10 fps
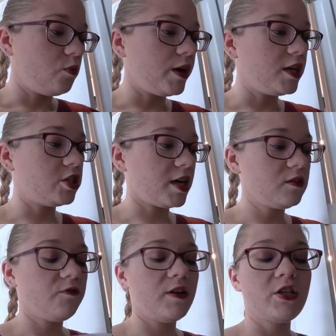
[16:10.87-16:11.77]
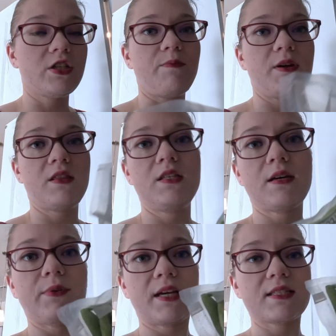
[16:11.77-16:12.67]
We just finished, I picked these
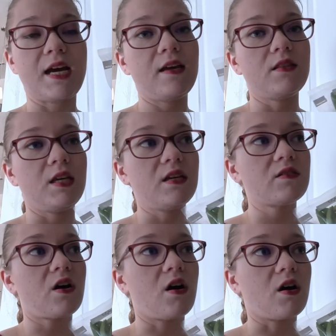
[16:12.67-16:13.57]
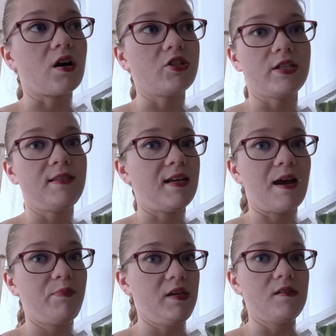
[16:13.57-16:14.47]
up last night. These are just
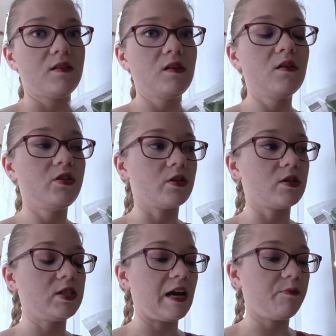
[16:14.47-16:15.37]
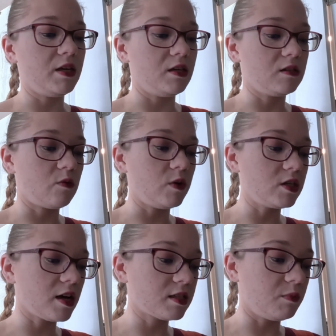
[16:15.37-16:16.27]
snap peas, sugar snap peas, and we
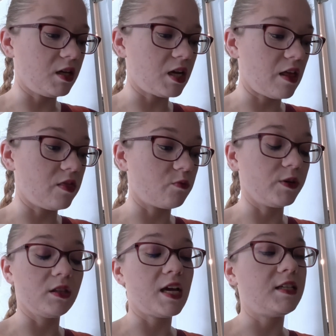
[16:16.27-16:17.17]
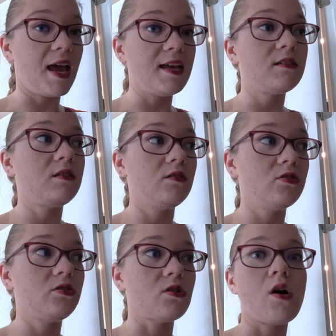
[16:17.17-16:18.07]
tossed them in, and they taste
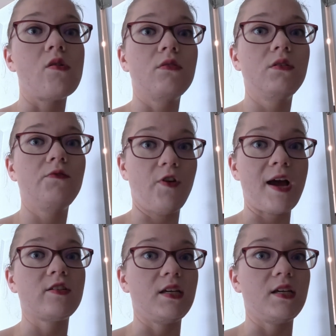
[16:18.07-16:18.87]
so fresh.